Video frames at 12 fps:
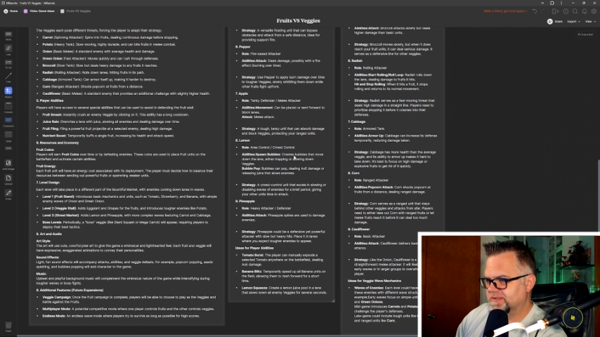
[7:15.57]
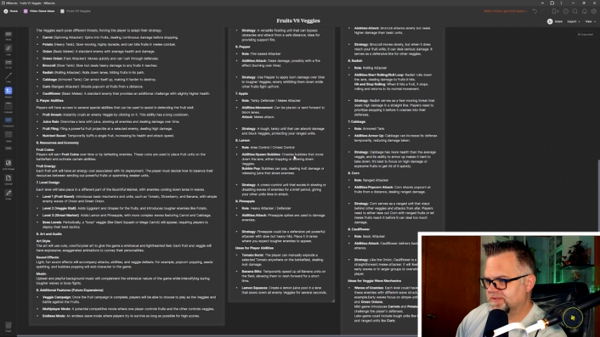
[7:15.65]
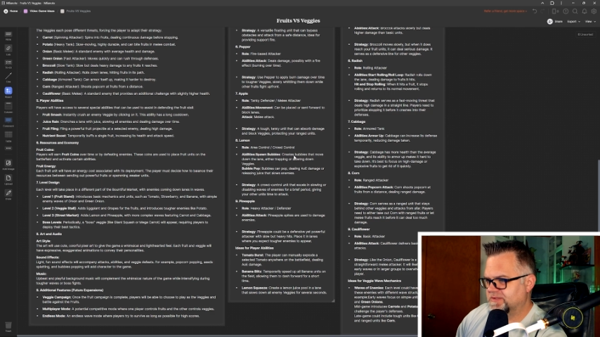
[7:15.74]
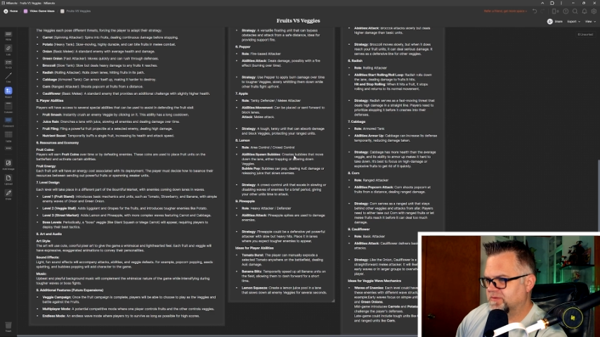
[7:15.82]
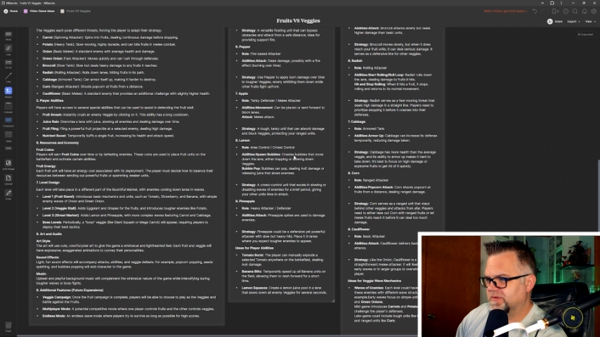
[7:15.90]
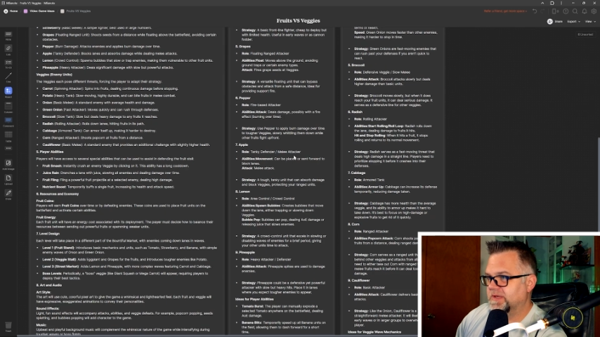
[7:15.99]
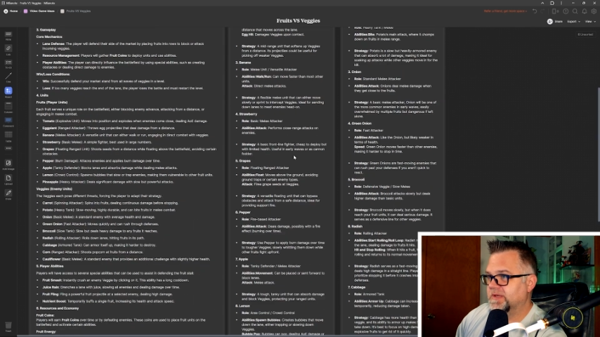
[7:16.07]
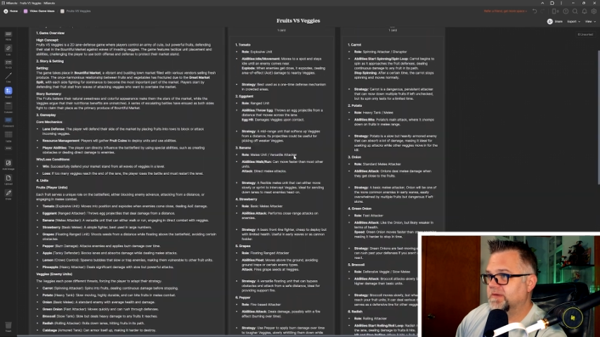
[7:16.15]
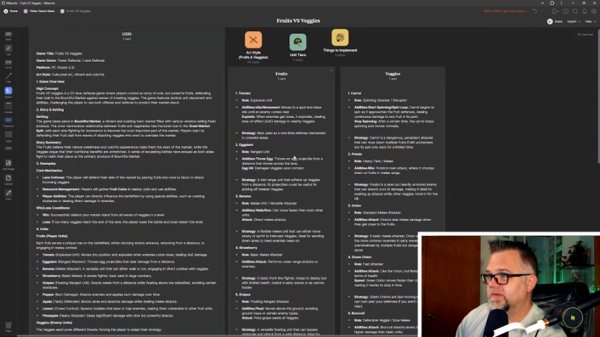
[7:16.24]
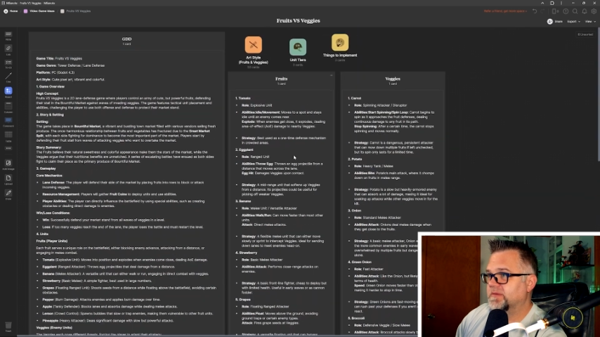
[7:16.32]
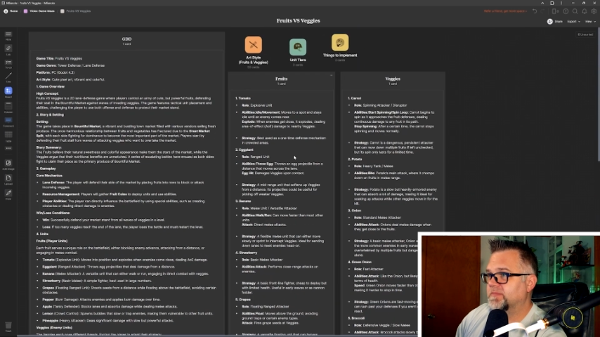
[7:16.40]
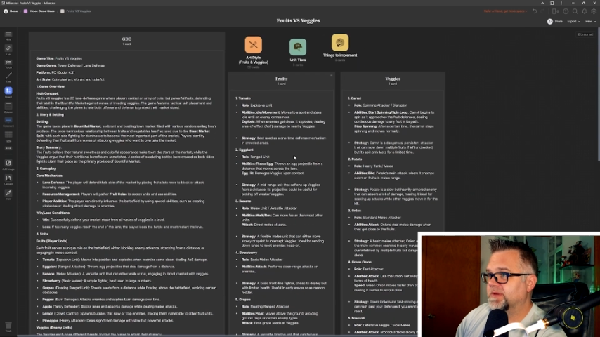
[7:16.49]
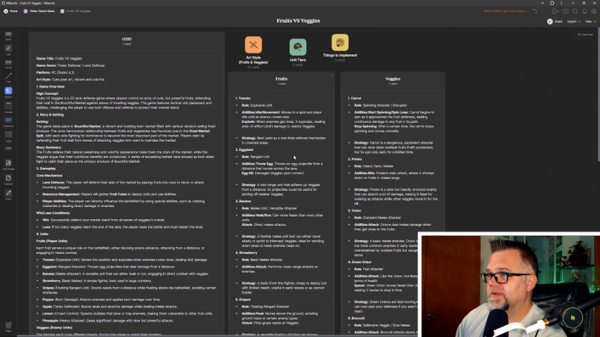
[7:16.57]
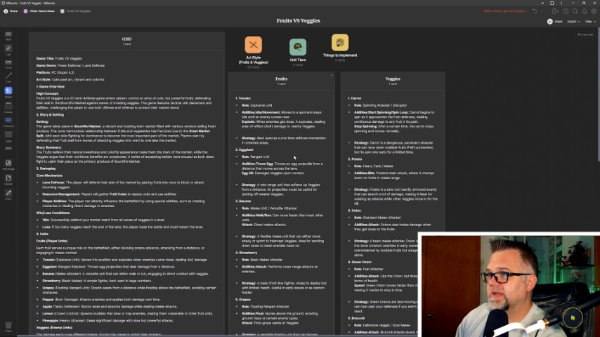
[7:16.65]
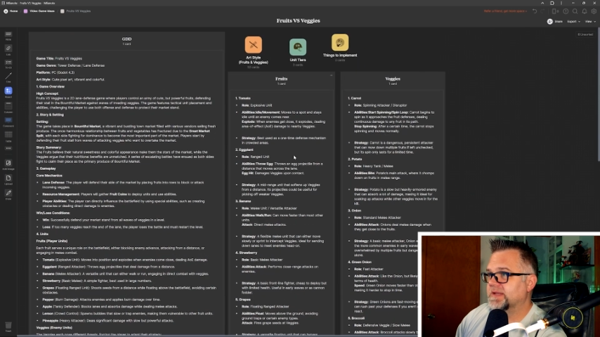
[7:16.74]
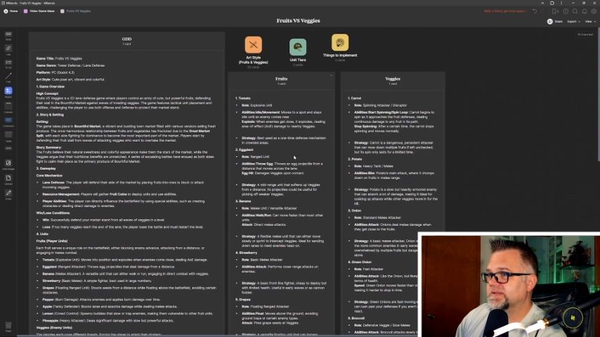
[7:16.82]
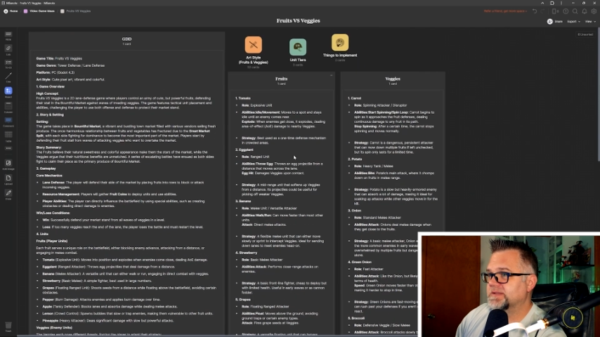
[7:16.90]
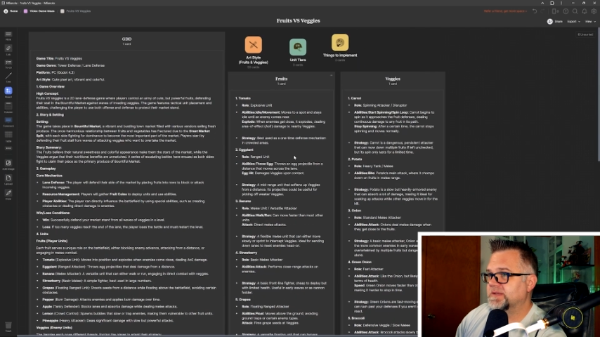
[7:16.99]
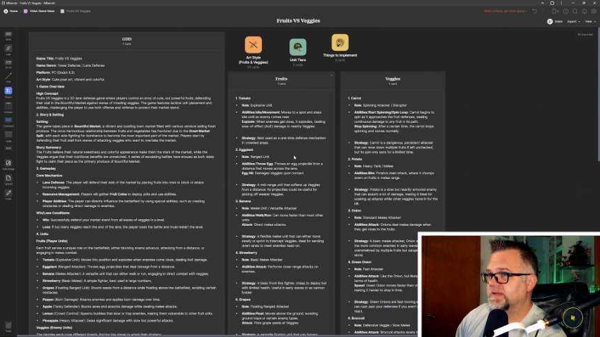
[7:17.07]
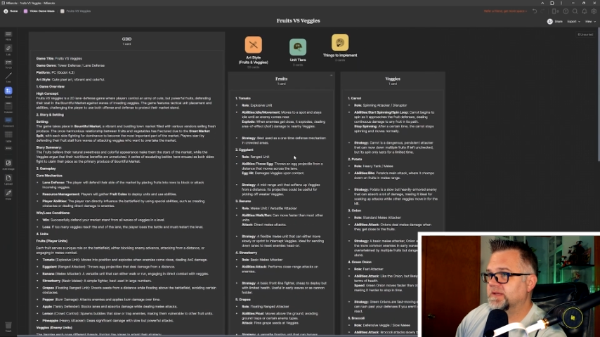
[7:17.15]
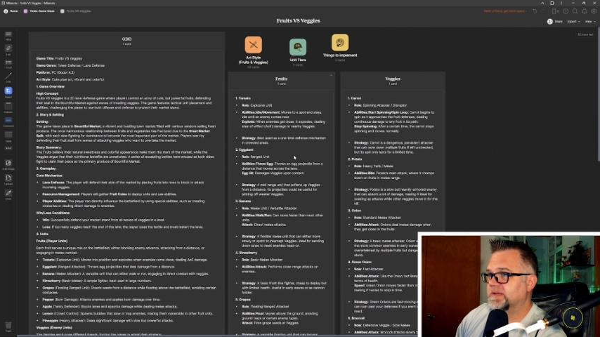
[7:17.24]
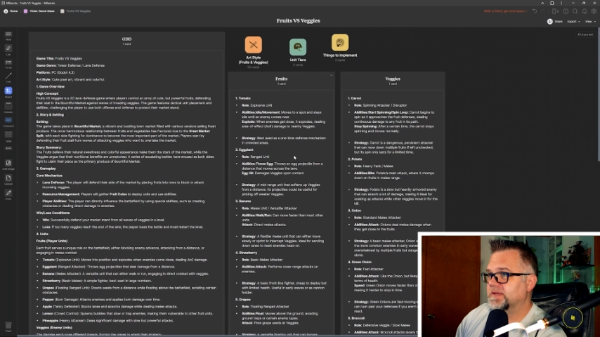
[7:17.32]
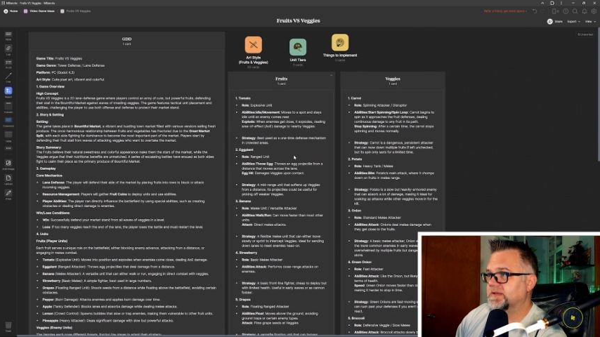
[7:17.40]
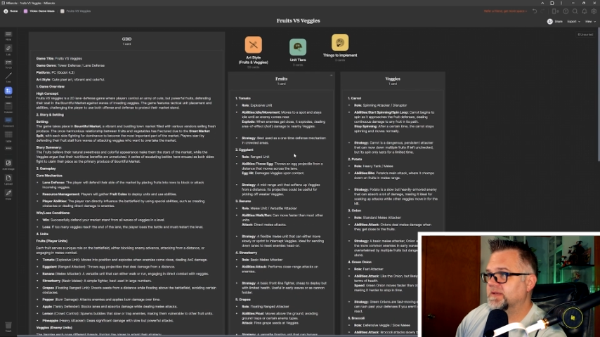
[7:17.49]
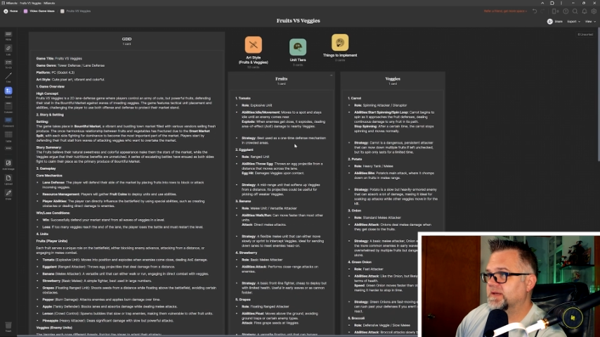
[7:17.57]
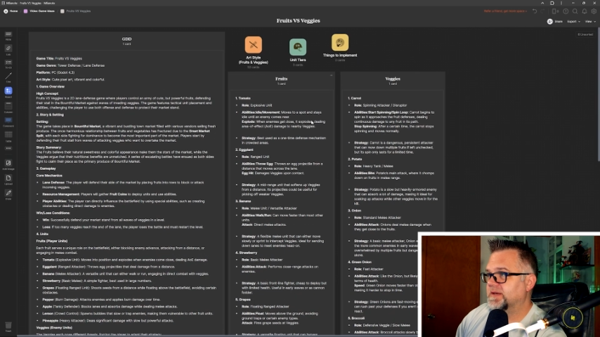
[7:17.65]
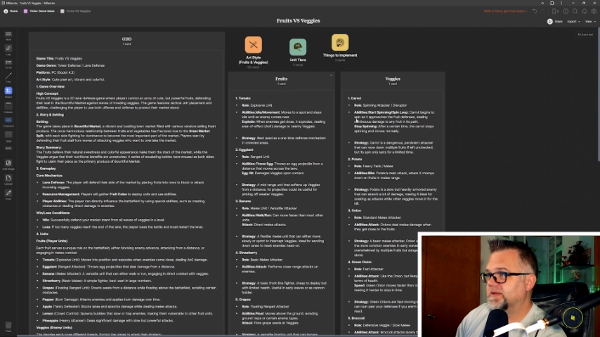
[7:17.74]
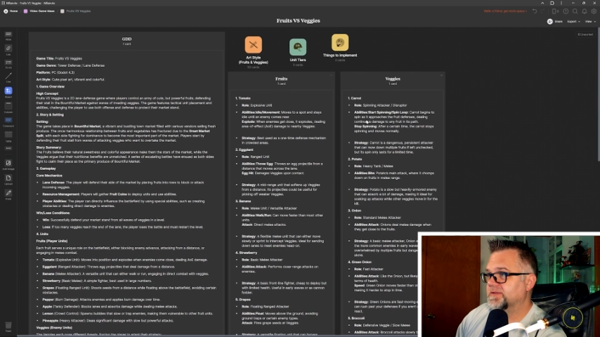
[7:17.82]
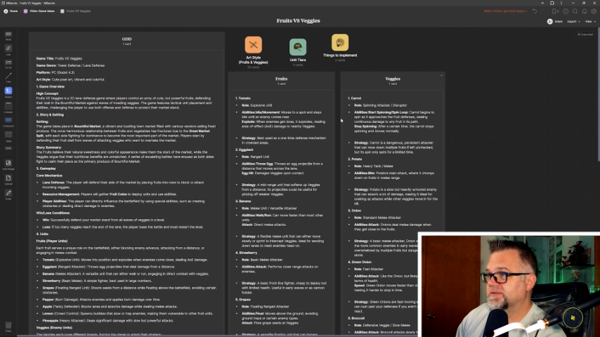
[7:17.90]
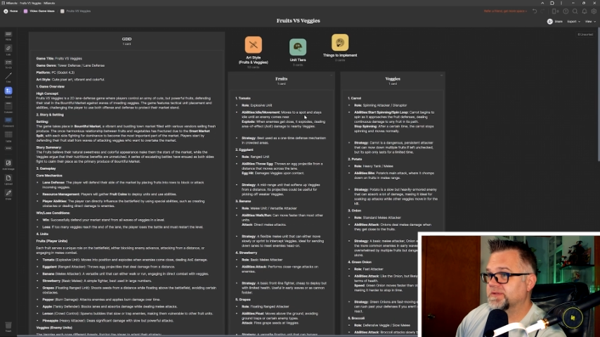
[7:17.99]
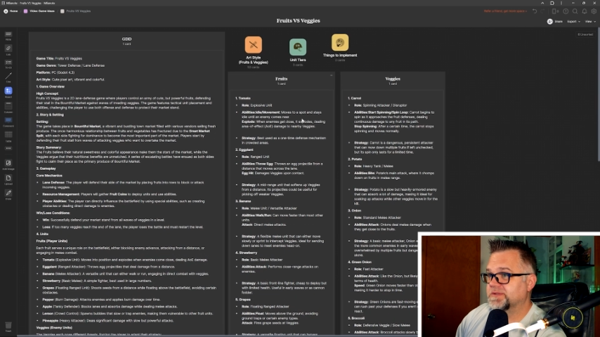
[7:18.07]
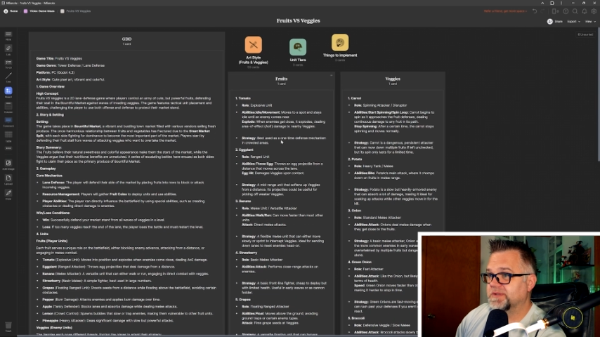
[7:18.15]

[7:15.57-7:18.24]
this screen, but that's in another screen.